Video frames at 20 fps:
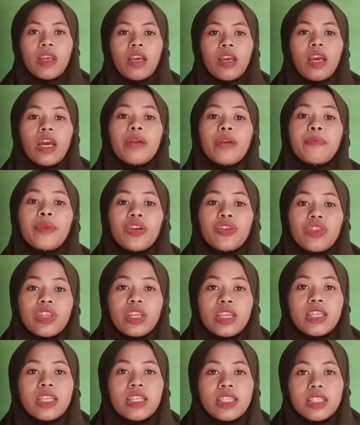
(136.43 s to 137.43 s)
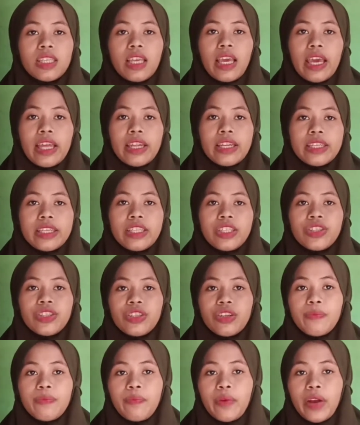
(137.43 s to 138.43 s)
Hermeneutic is an
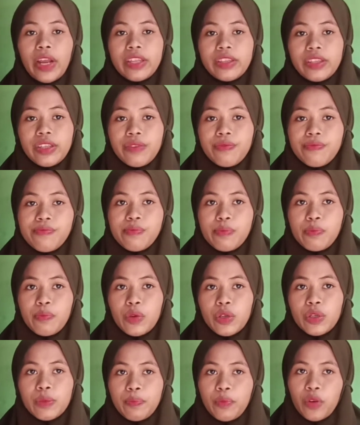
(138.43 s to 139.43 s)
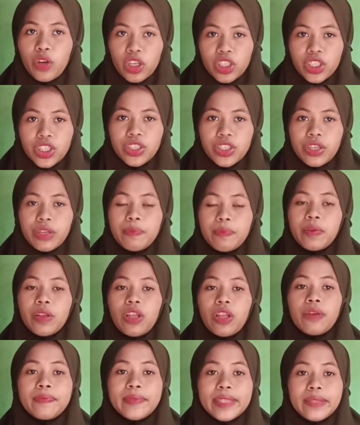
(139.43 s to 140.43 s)
interpretive approach
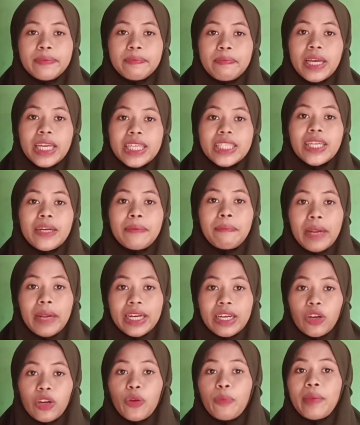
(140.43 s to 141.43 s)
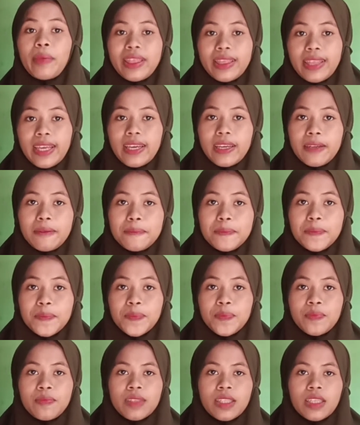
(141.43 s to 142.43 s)
developed by German Romantic
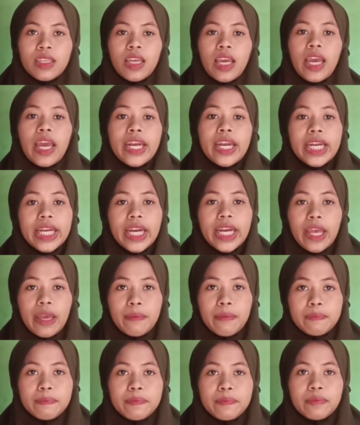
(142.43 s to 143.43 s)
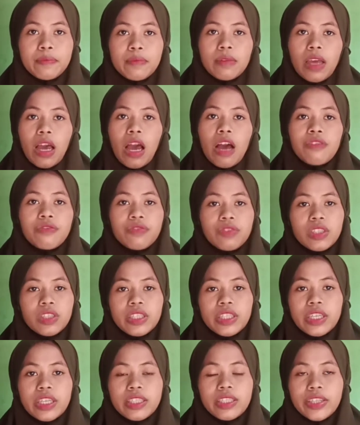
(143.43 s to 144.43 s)
and named after
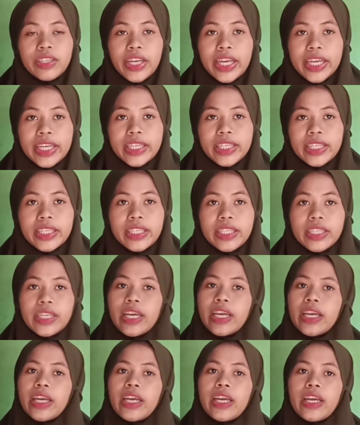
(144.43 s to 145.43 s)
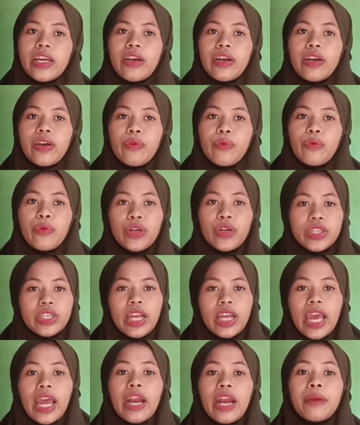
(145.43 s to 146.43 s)
the Greek word
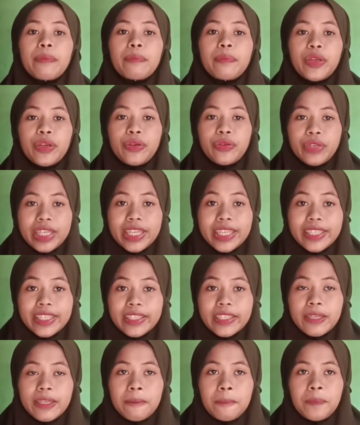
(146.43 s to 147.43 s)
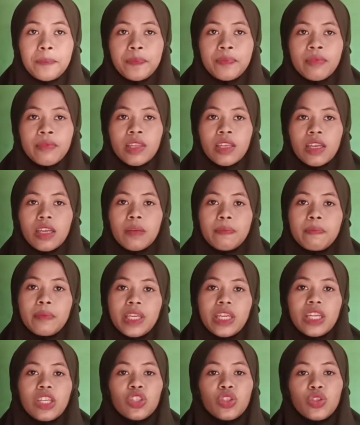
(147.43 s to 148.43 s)
hermenein,
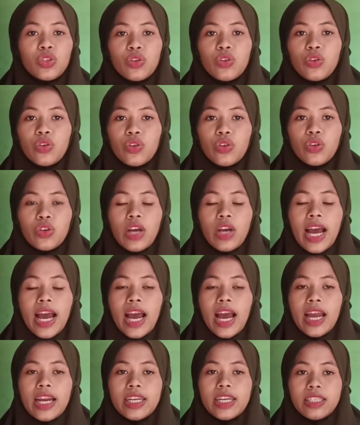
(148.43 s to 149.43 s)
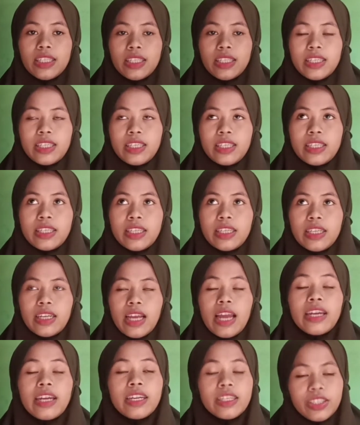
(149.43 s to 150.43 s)
meaning to
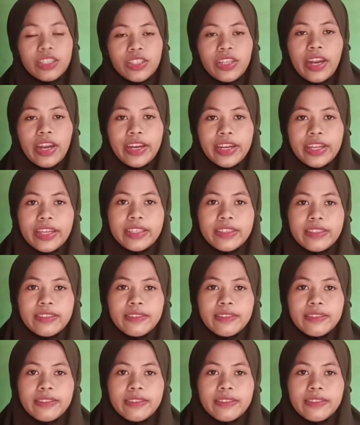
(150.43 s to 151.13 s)
understanding.